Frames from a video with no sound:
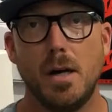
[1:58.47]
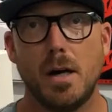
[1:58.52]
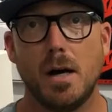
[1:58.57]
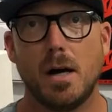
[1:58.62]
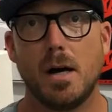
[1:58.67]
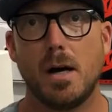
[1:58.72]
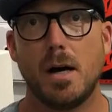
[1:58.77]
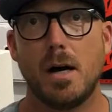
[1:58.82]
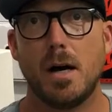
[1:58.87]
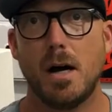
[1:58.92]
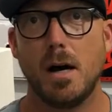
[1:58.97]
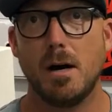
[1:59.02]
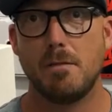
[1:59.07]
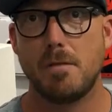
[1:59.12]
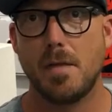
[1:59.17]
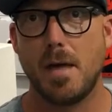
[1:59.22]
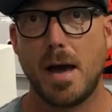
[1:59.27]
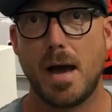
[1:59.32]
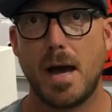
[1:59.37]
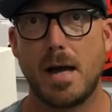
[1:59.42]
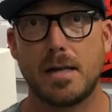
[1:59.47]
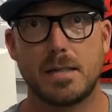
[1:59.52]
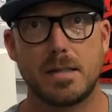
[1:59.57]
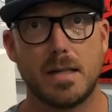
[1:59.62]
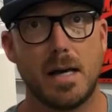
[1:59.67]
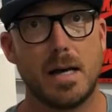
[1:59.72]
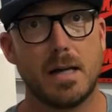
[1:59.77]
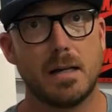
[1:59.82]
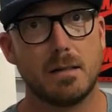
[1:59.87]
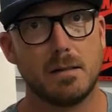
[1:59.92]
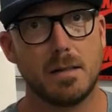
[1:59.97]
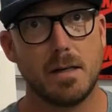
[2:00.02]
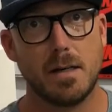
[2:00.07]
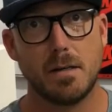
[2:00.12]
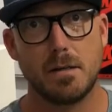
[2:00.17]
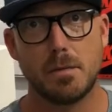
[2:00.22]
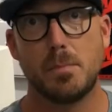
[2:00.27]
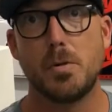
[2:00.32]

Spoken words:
of that at a later